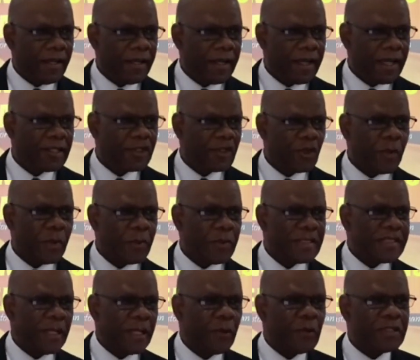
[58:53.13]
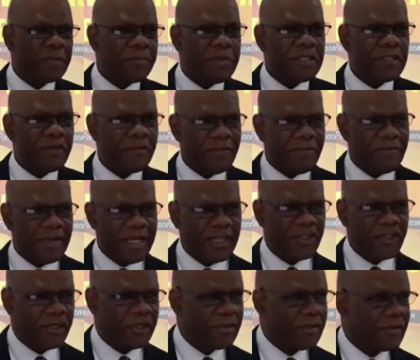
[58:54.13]
And so when we say who's the beast of
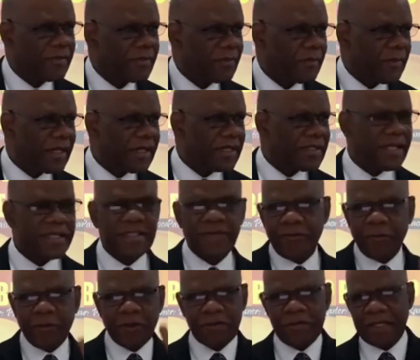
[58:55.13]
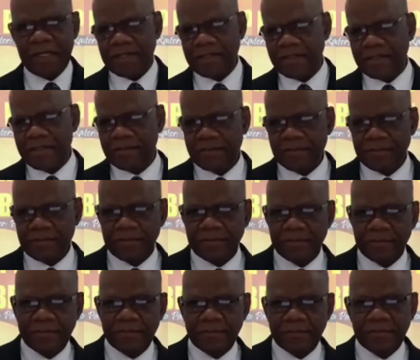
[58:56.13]
Revelation, we can say it's the 4th beast.
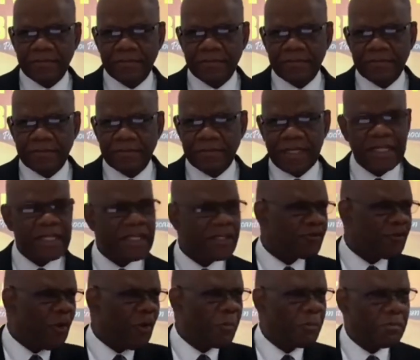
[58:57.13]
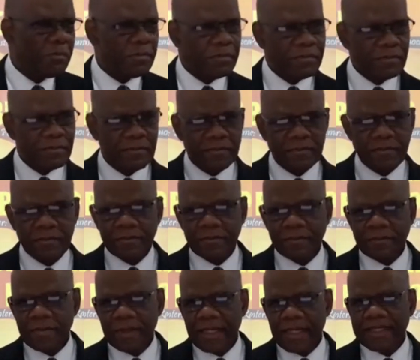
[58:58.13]
It is Rome.
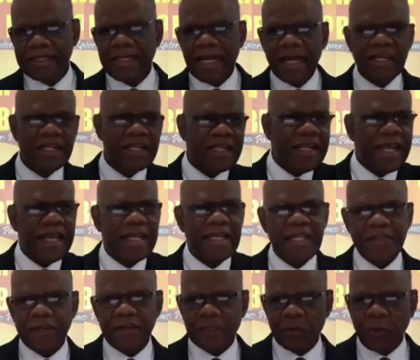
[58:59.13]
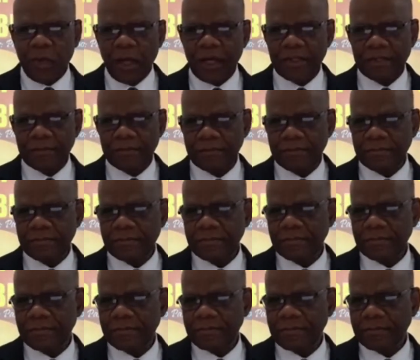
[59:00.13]
It started in AD 31.
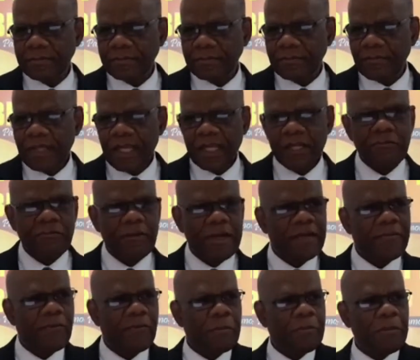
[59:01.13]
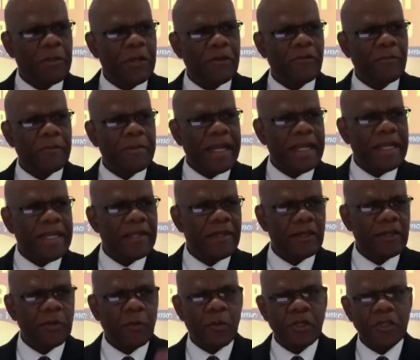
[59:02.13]
It reigned for a period from AD
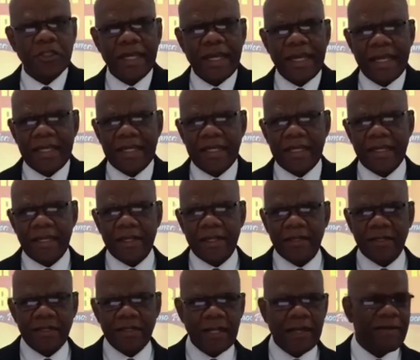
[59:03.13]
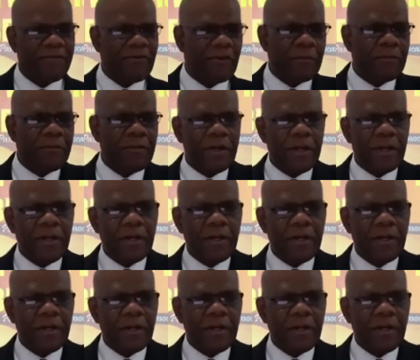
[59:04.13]
31 to AD, from